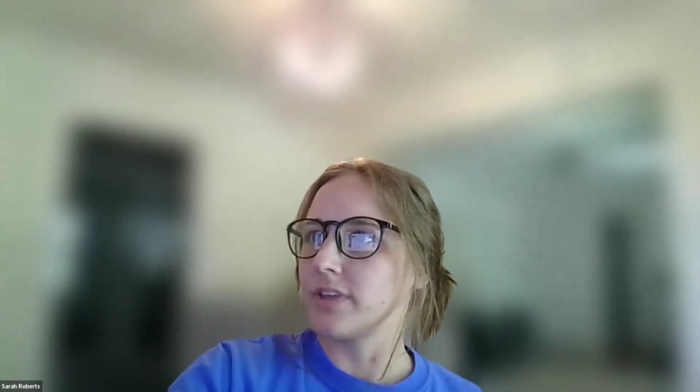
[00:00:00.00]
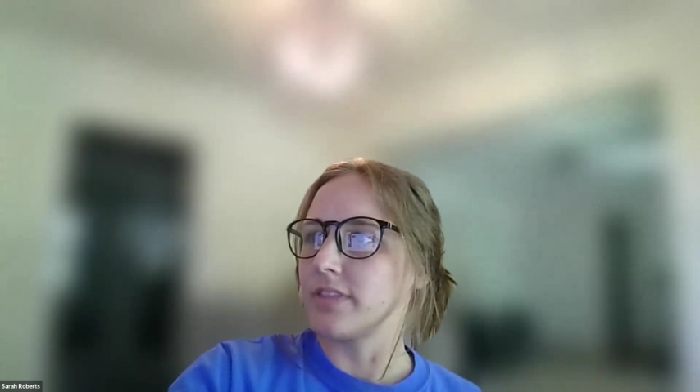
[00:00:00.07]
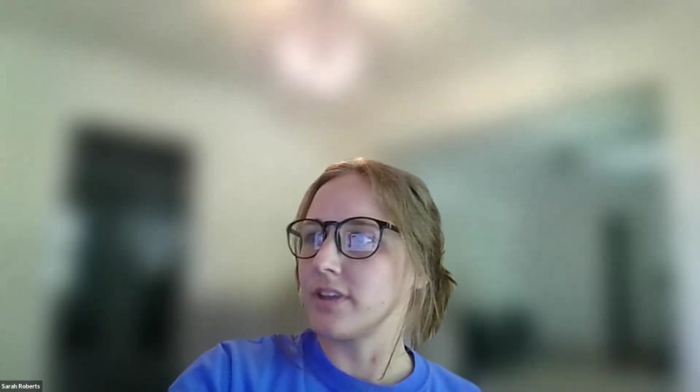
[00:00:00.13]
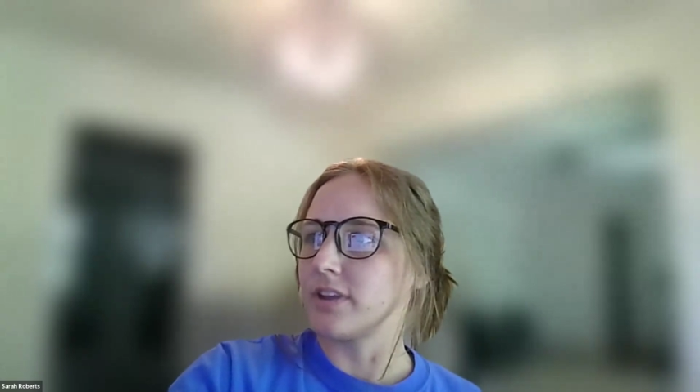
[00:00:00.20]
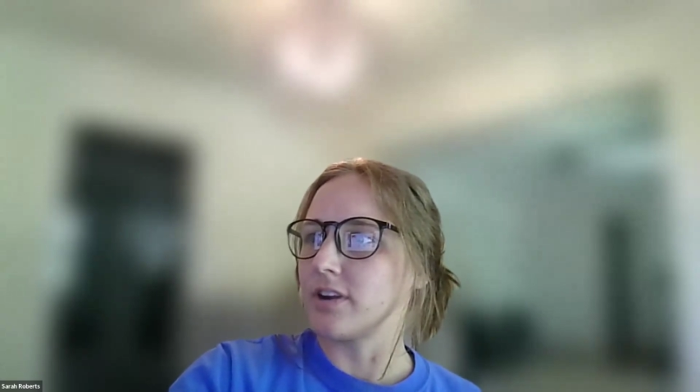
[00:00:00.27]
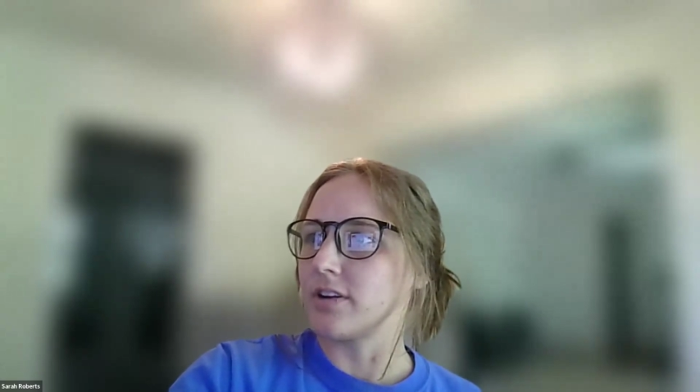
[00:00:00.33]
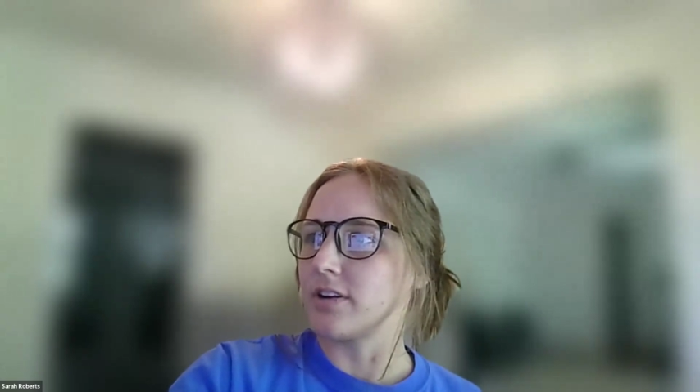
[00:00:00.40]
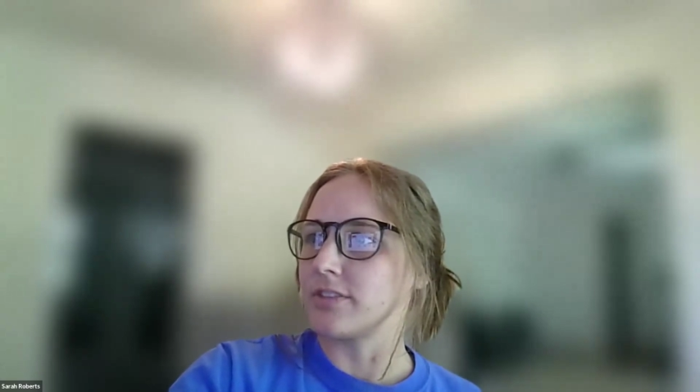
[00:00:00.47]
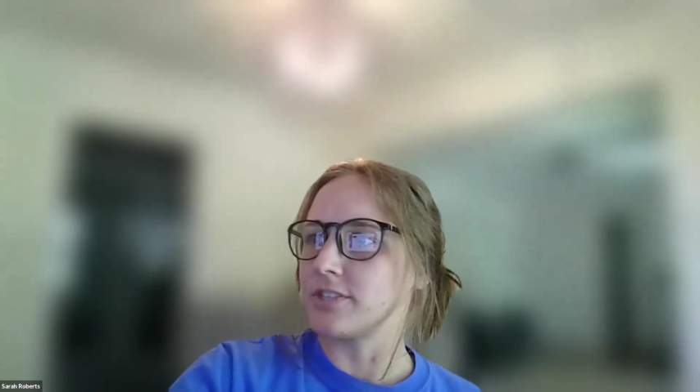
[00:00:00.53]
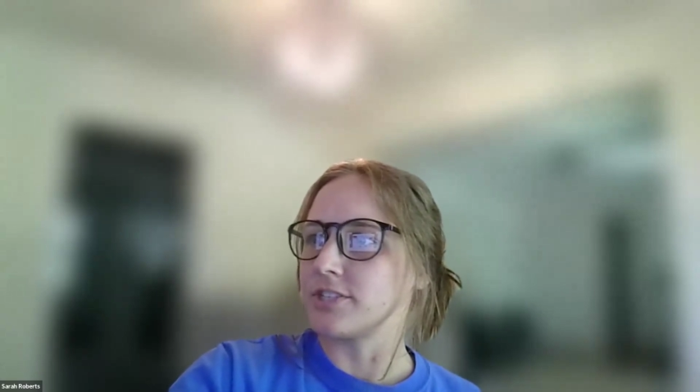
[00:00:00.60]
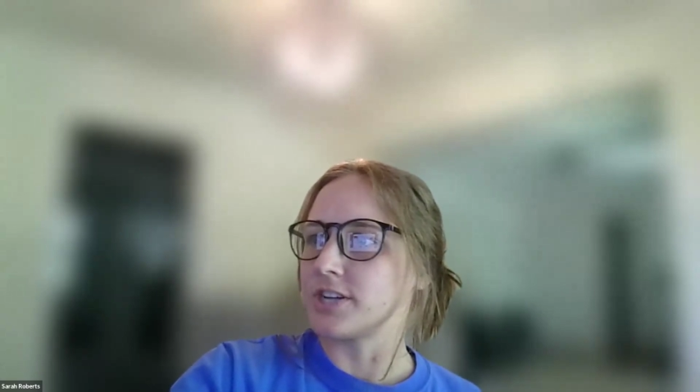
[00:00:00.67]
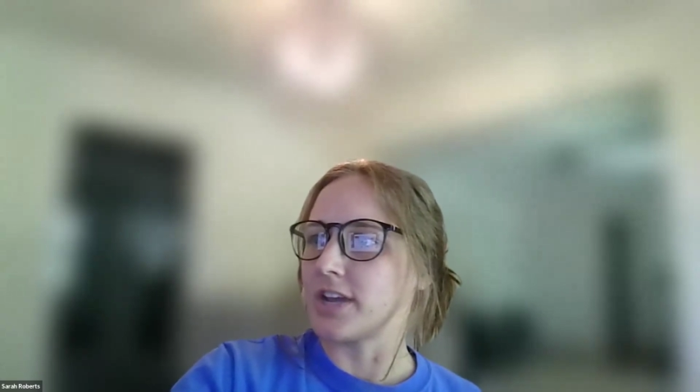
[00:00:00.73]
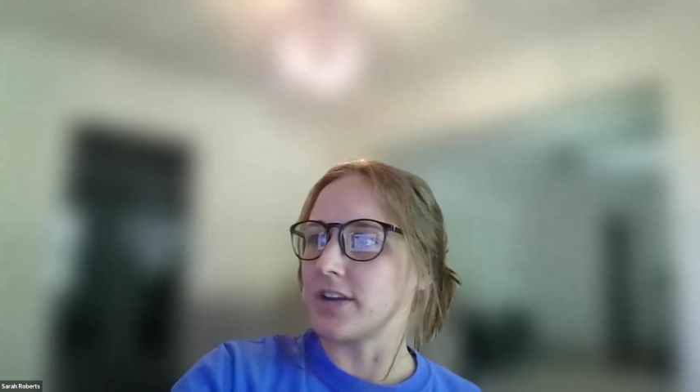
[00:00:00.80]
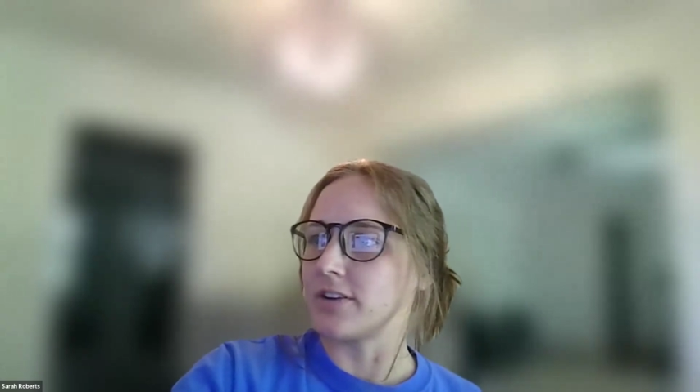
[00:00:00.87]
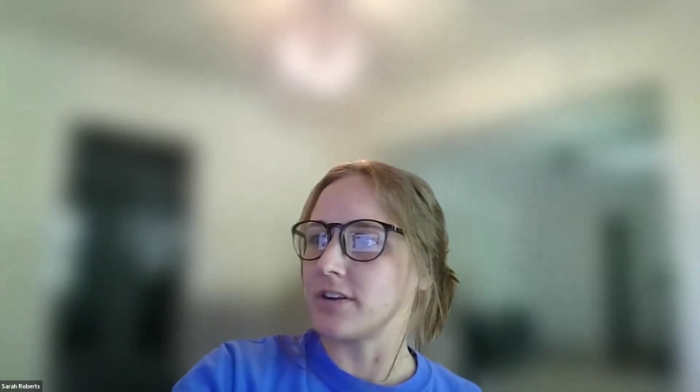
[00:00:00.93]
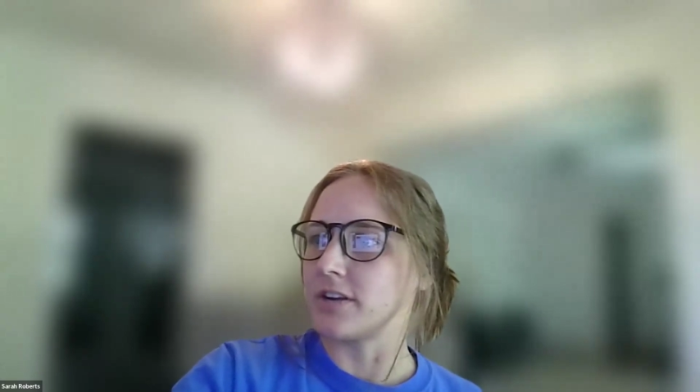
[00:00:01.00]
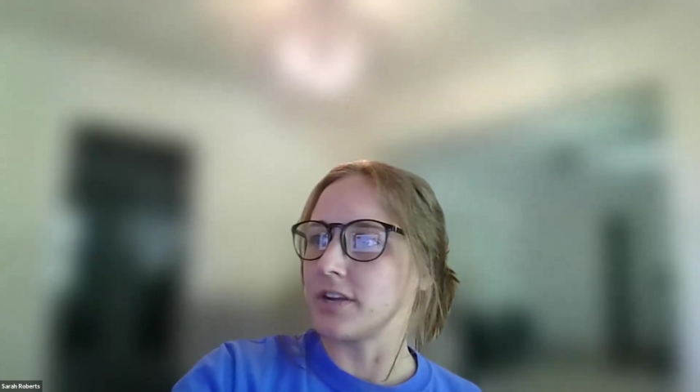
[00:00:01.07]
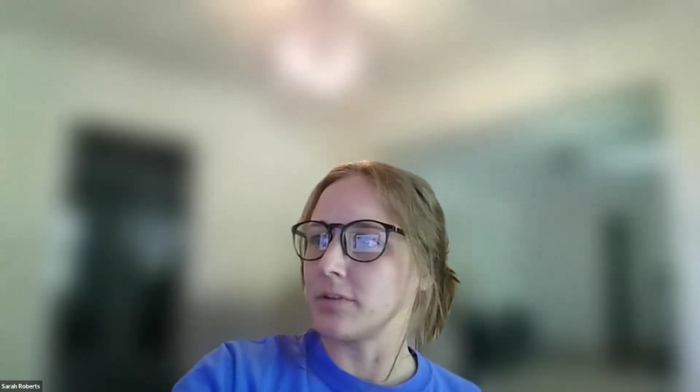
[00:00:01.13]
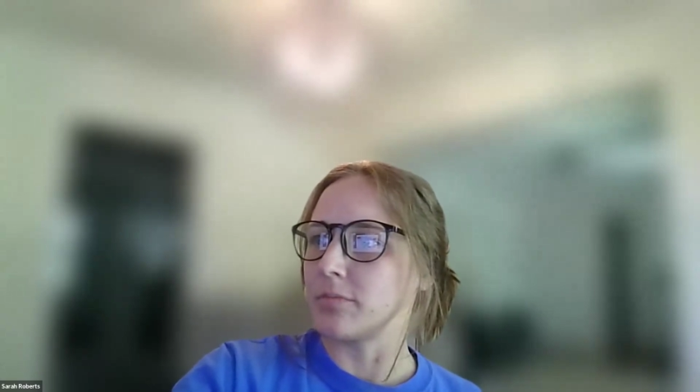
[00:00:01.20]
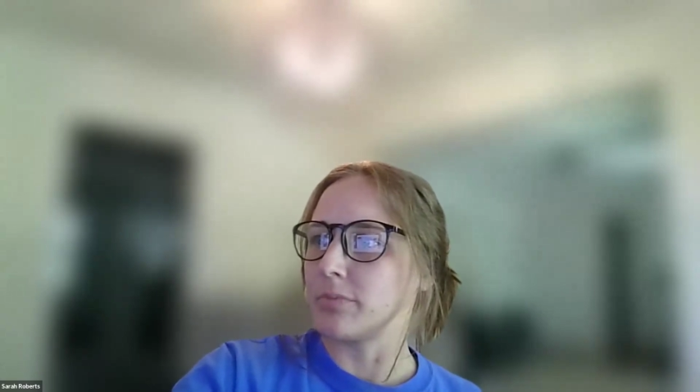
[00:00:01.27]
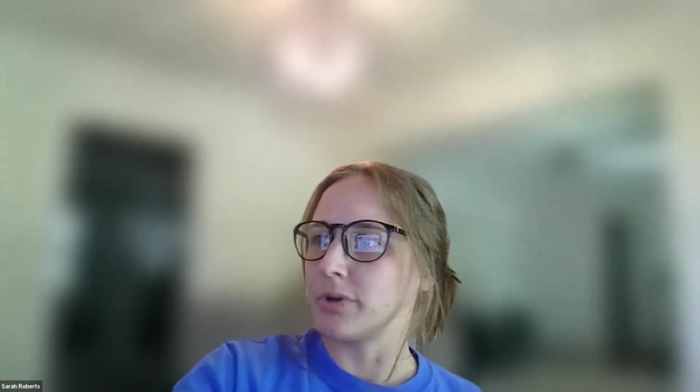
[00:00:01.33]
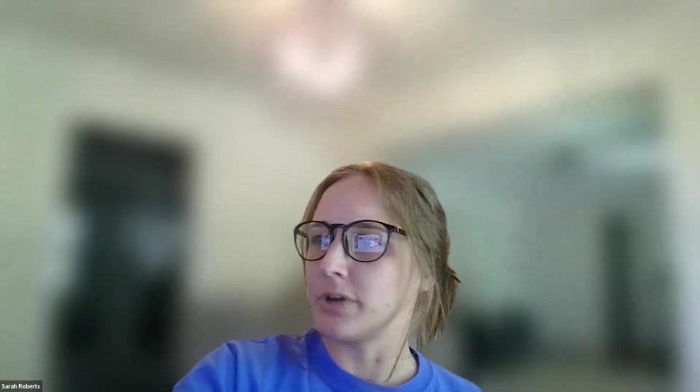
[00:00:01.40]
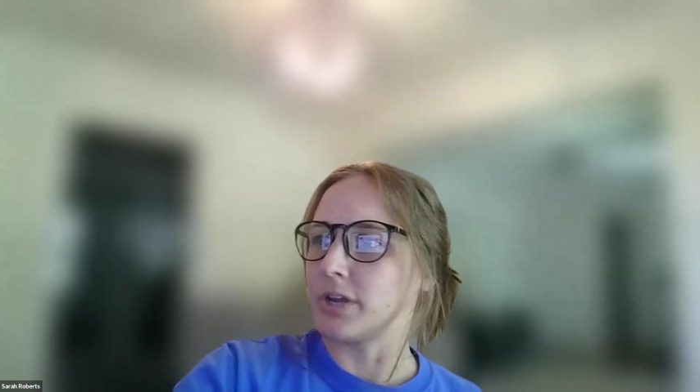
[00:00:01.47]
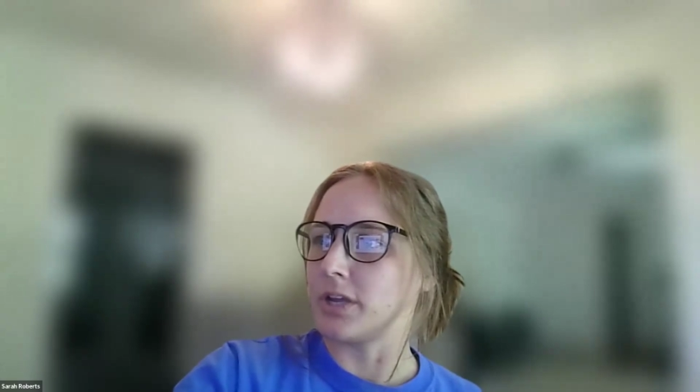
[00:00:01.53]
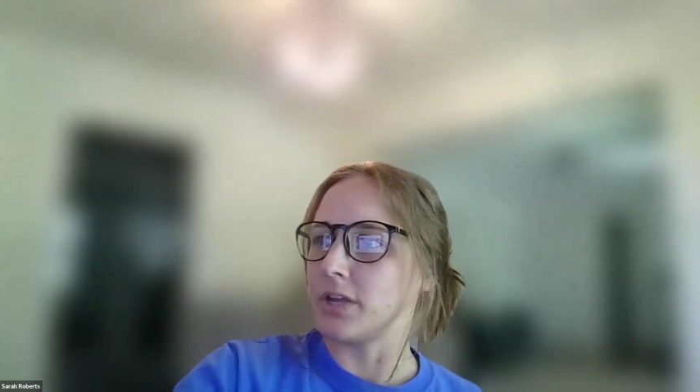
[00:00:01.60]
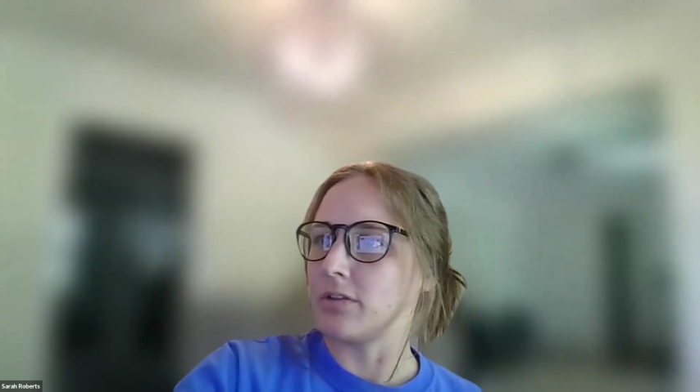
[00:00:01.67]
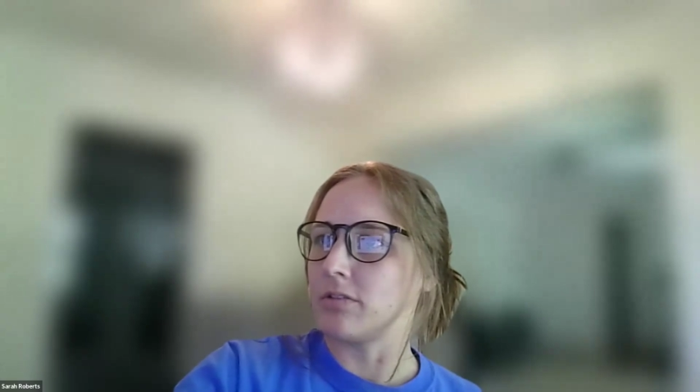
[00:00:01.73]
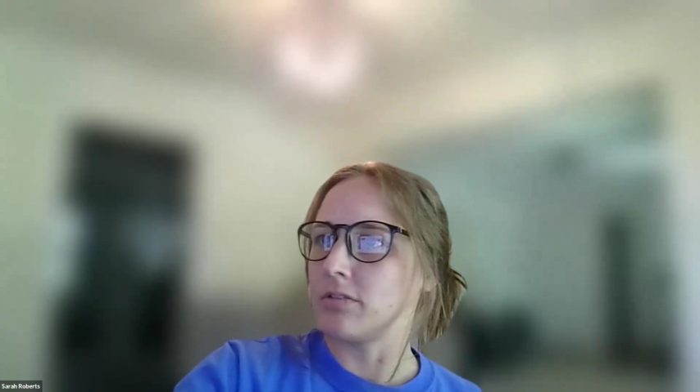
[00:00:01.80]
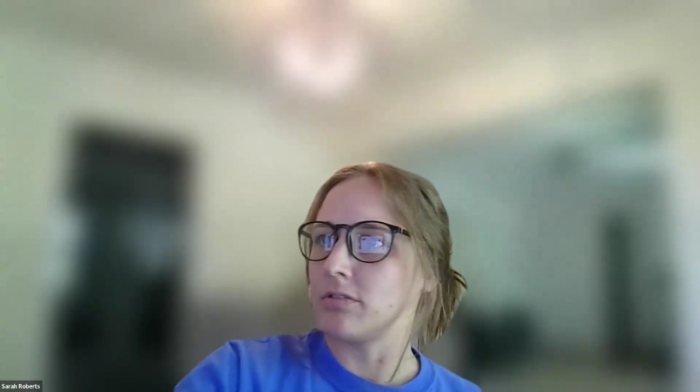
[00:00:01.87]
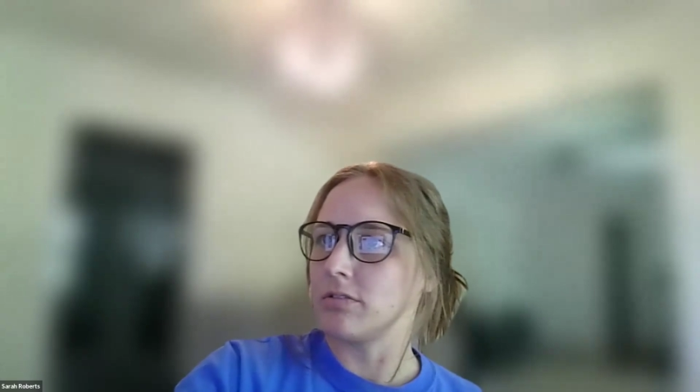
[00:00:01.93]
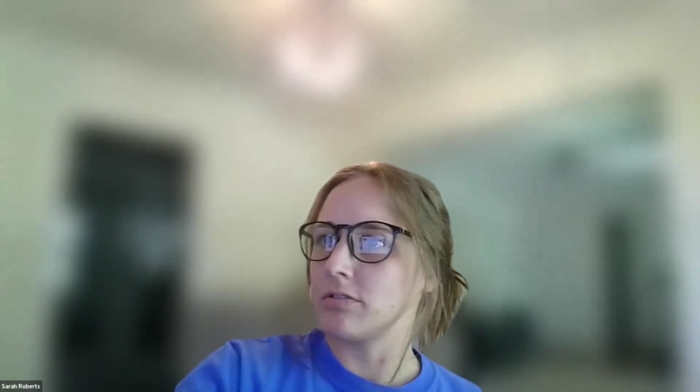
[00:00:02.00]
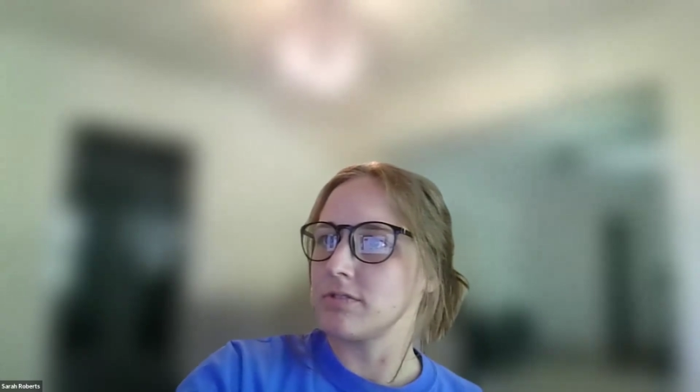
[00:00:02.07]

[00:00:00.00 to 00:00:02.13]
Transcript: Nothing earth-shattering, but